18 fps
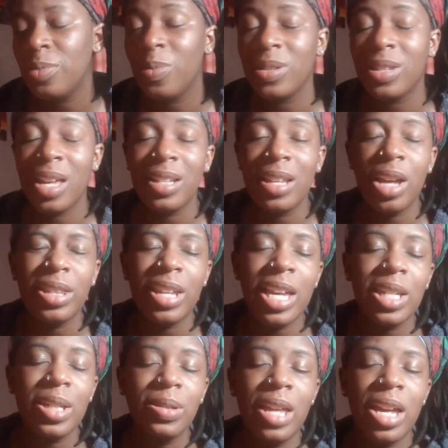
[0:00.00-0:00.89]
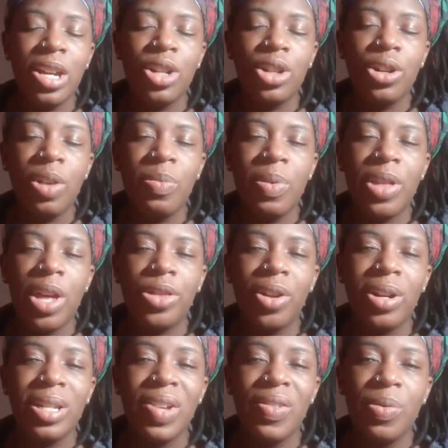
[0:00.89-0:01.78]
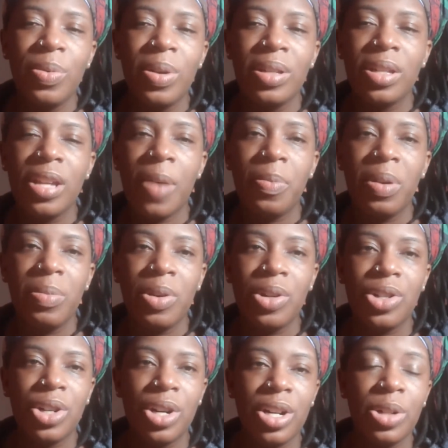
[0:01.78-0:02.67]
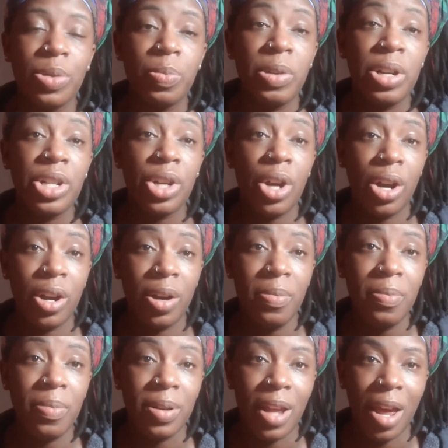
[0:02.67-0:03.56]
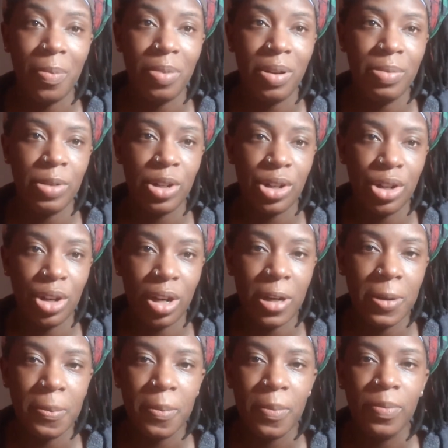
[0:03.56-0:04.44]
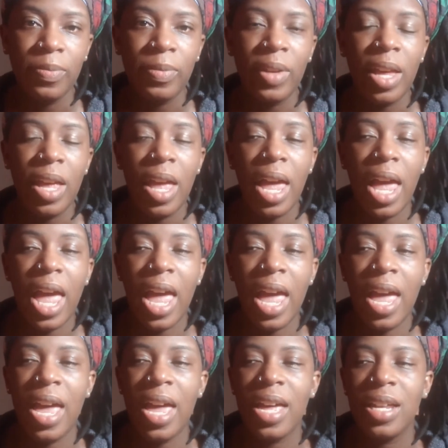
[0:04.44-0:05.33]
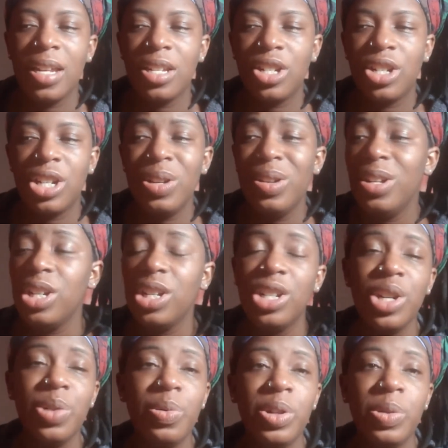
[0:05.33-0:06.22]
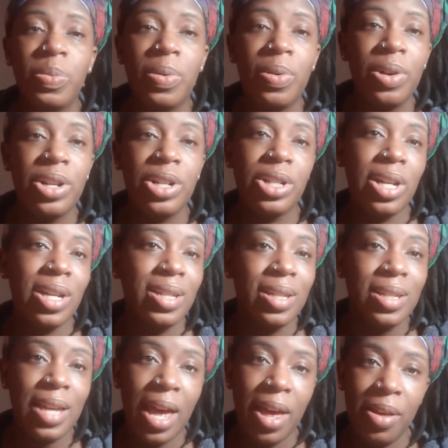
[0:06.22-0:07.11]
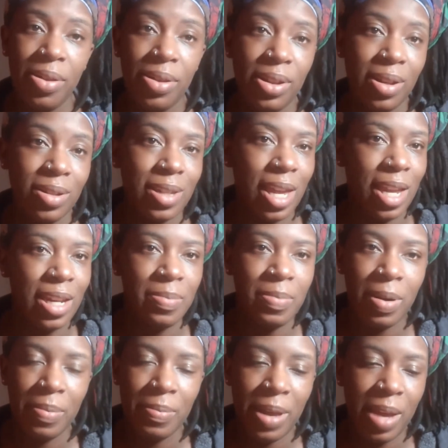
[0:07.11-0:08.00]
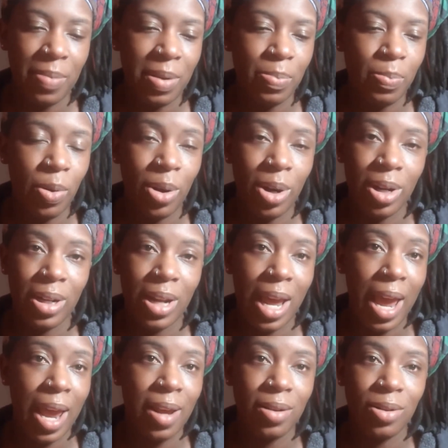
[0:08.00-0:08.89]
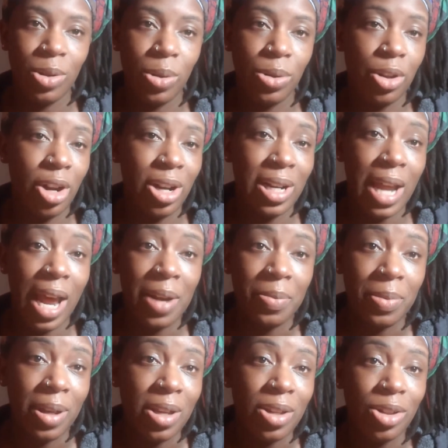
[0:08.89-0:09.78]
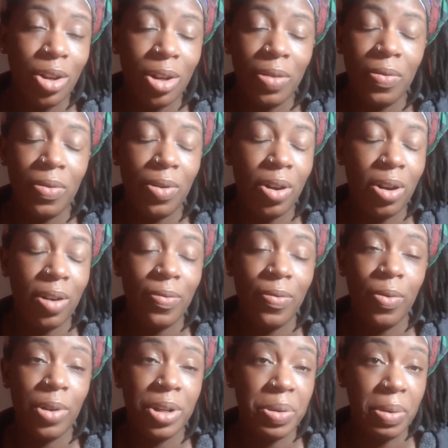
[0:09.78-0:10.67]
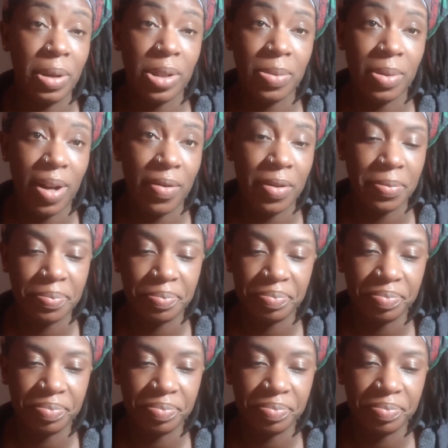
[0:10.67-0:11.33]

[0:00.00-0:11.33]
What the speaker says: But they assured me that 37 weeks is not premature. It's preterm, but not premature. And she was born just as healthy as any baby born at 39 weeks, 30 or 40 weeks, whatever.